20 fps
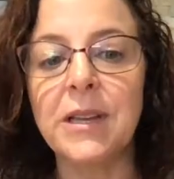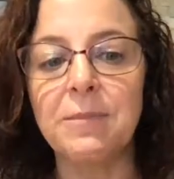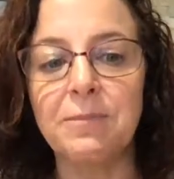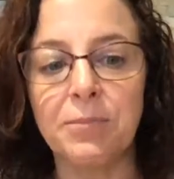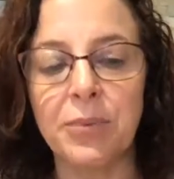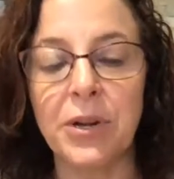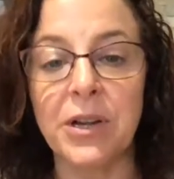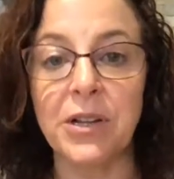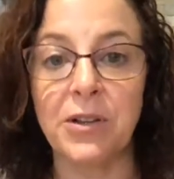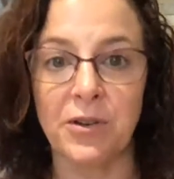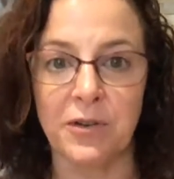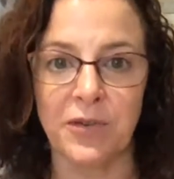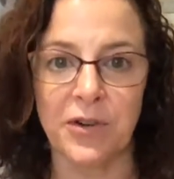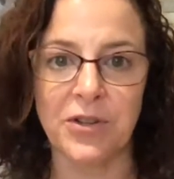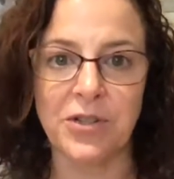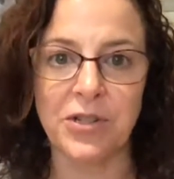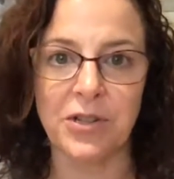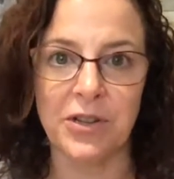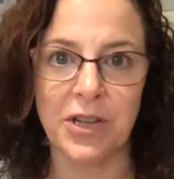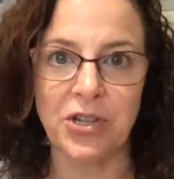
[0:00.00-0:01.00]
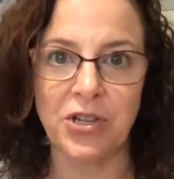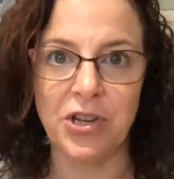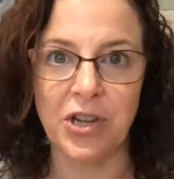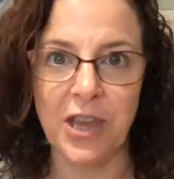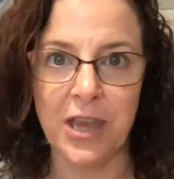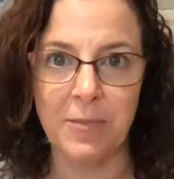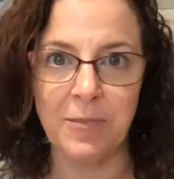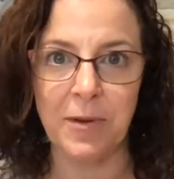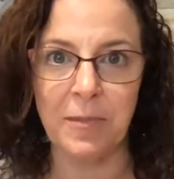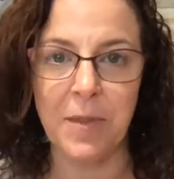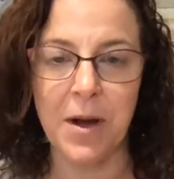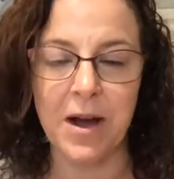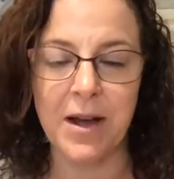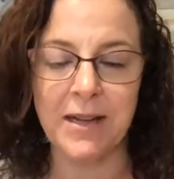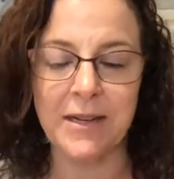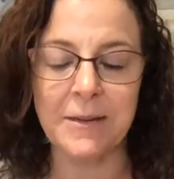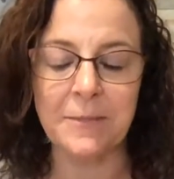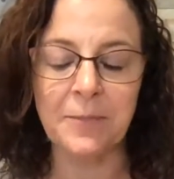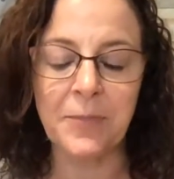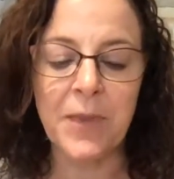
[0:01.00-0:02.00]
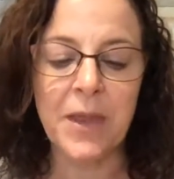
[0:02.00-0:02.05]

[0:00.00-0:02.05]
pretty universal and that you should keep in mind.